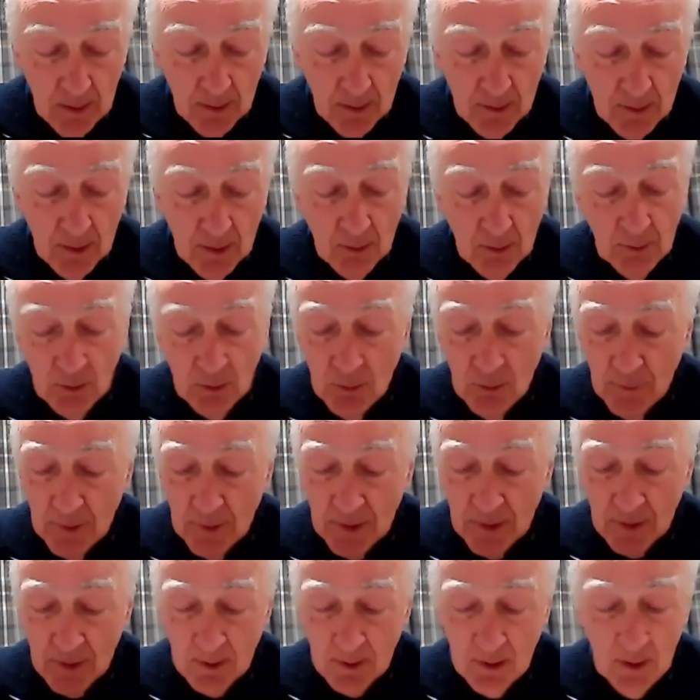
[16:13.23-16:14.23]
so it
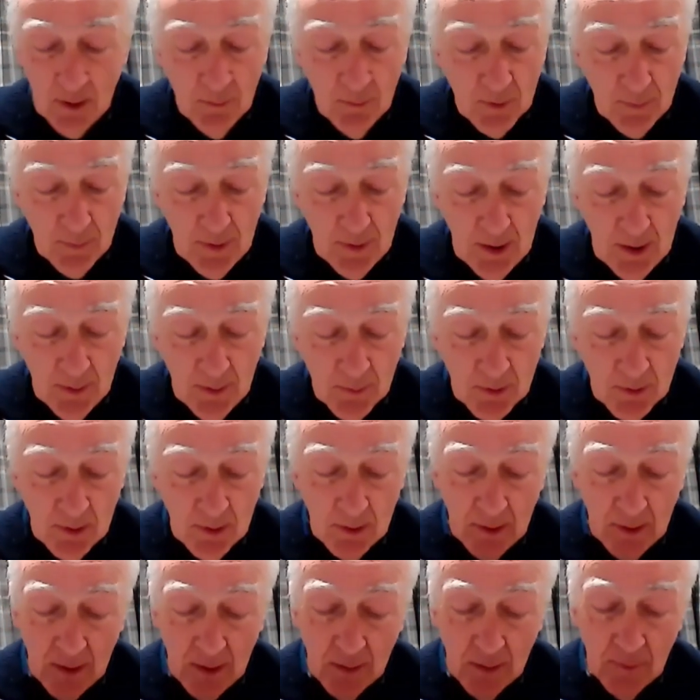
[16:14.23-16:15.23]
almost seems perhaps
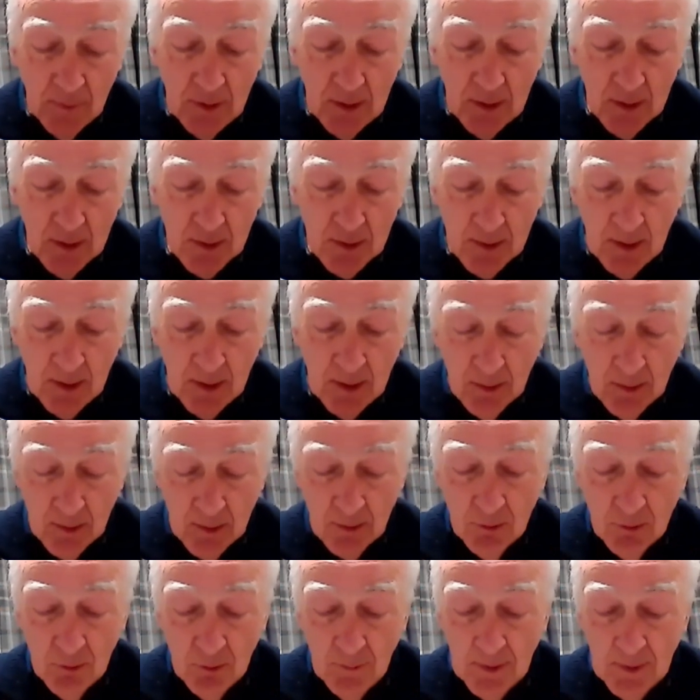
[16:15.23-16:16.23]
that the enemy had sent the
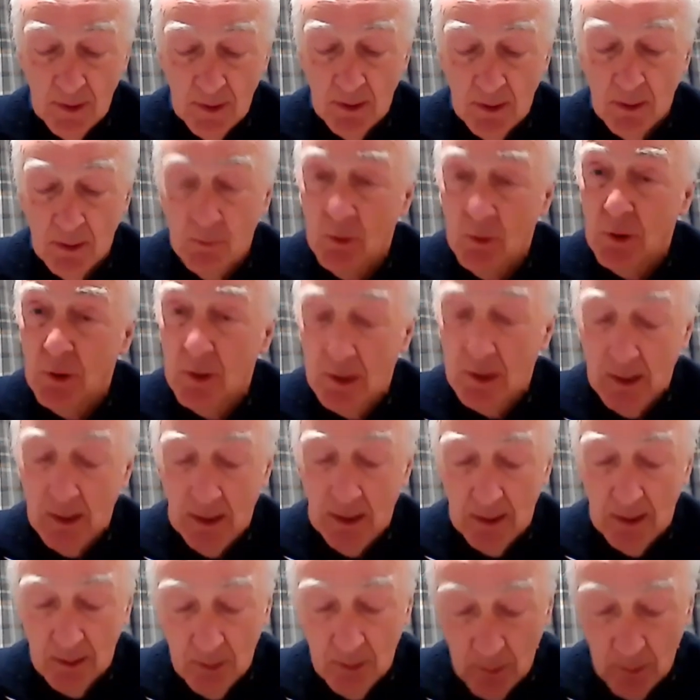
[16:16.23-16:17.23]
storm as a demonic
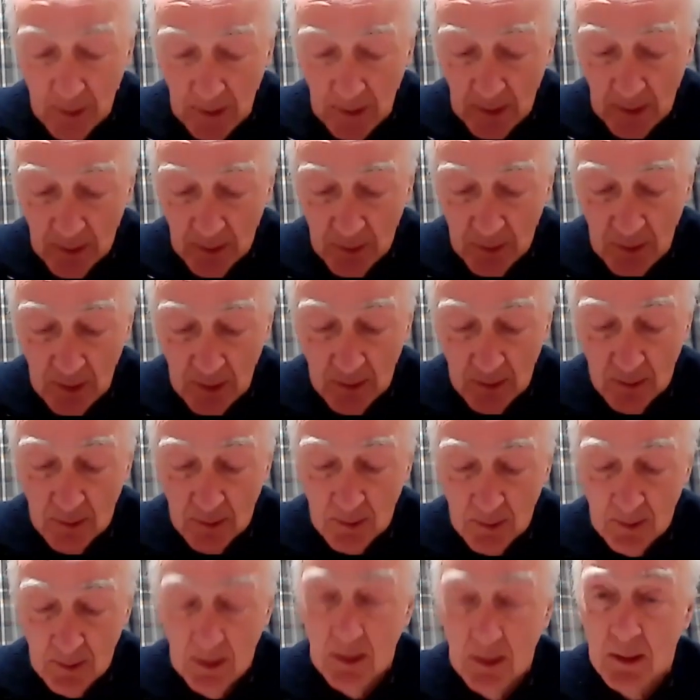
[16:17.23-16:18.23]
act to attack
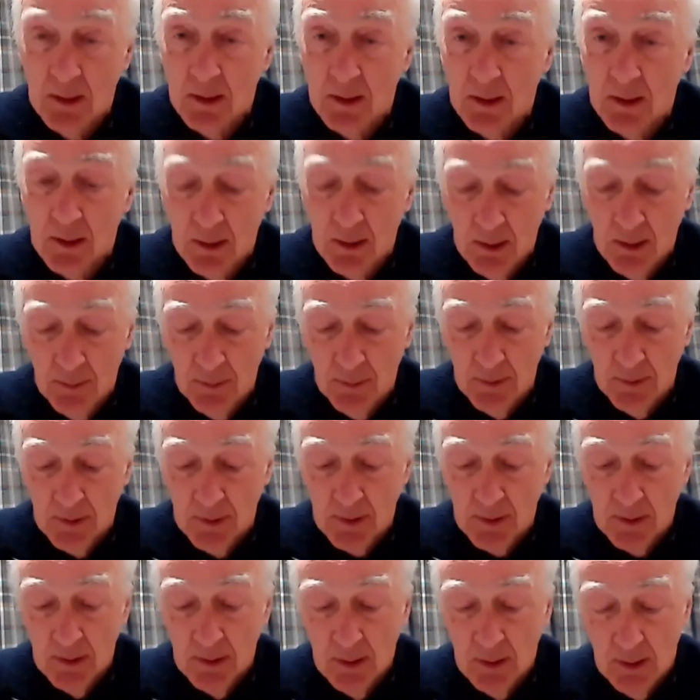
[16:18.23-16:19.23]
Jesus and his
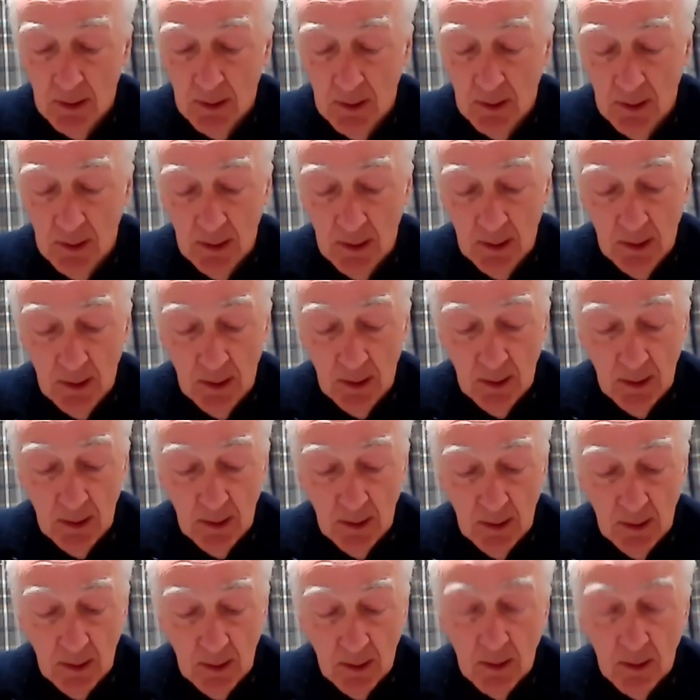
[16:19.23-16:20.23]
disciples.
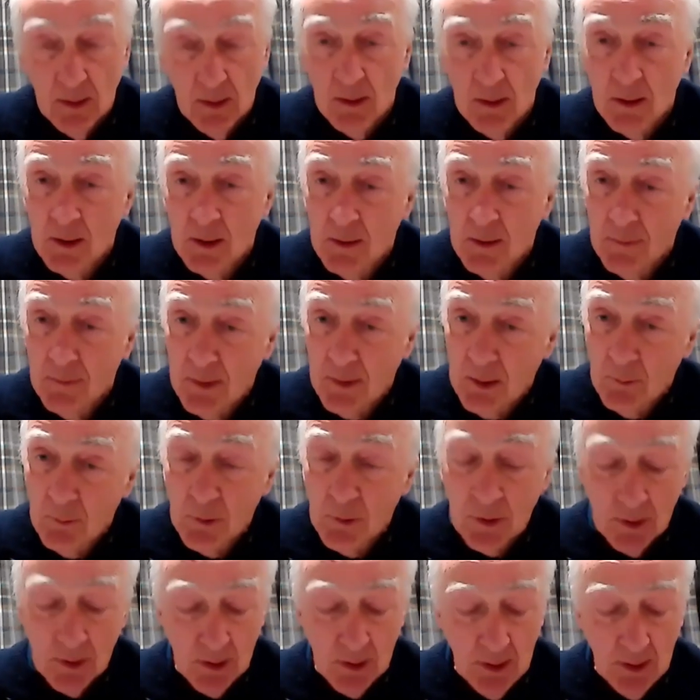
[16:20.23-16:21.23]
And if that
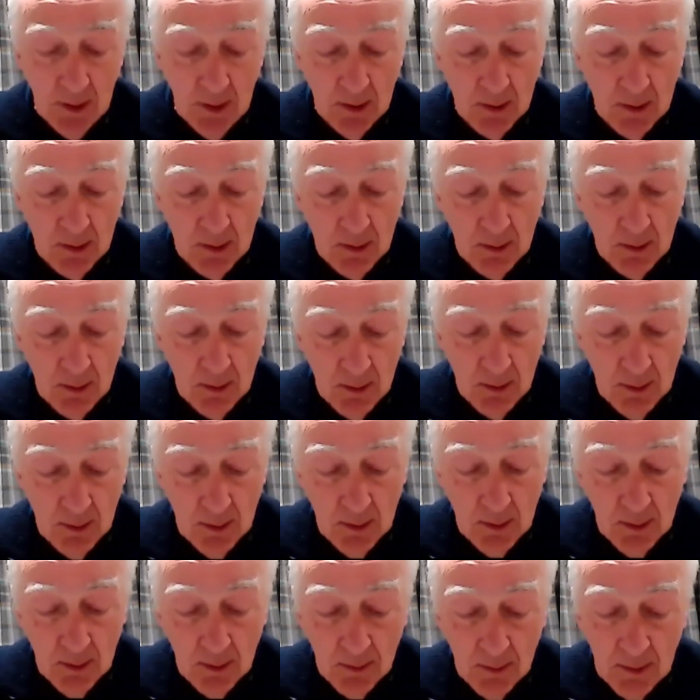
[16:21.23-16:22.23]
was the case,
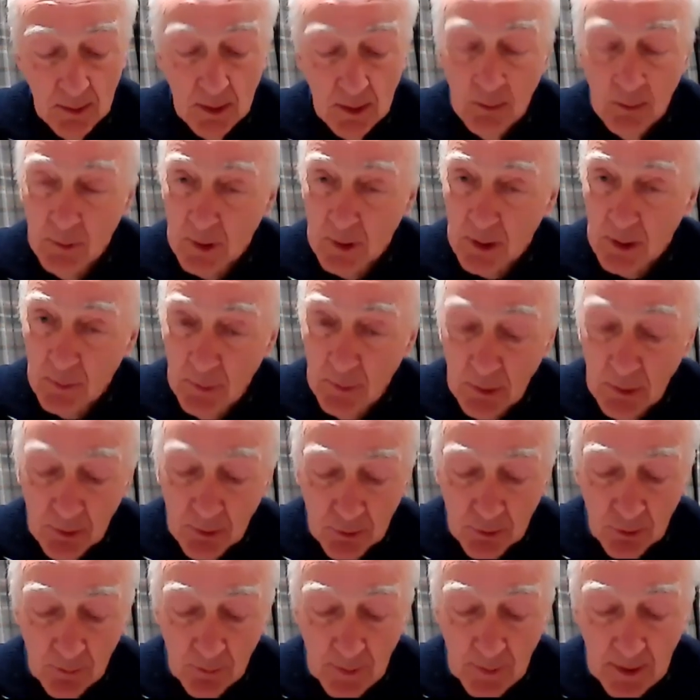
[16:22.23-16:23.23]
then it was a
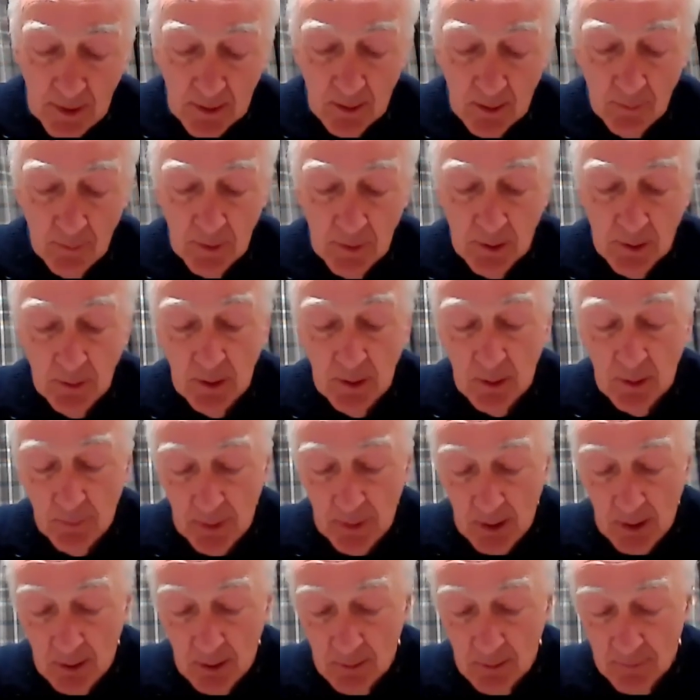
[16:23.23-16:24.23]
spiritual battle between the
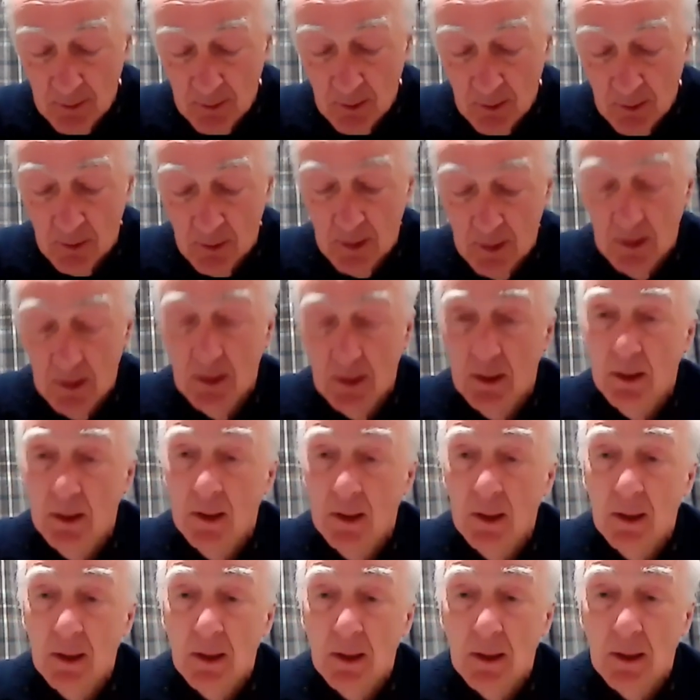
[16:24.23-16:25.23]
power of God
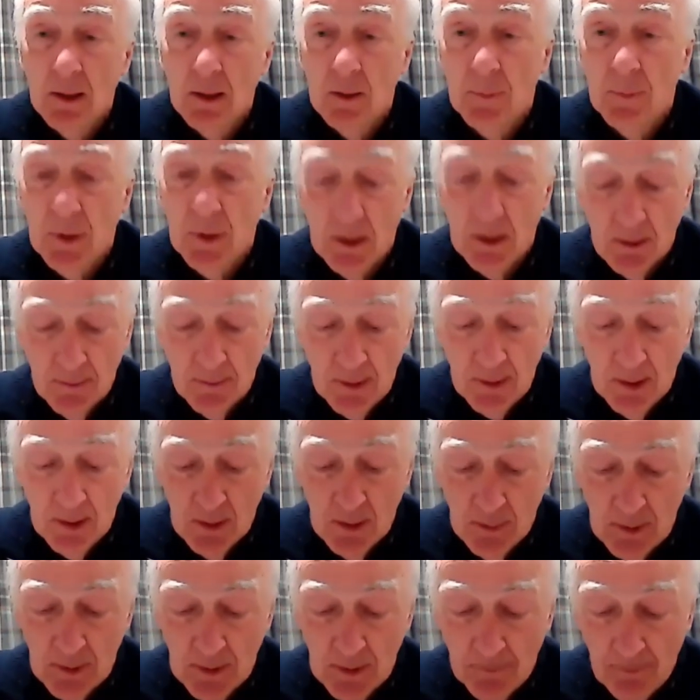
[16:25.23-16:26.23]
and the power of the
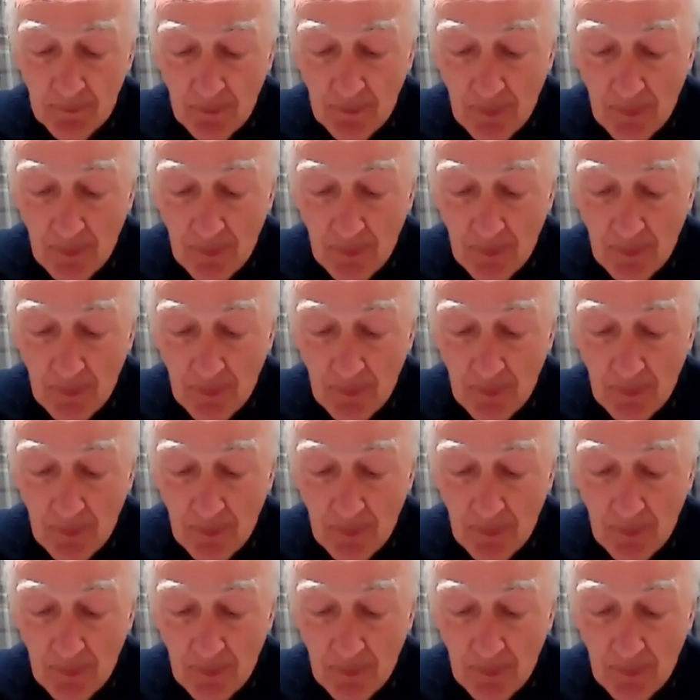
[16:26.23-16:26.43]
enemy.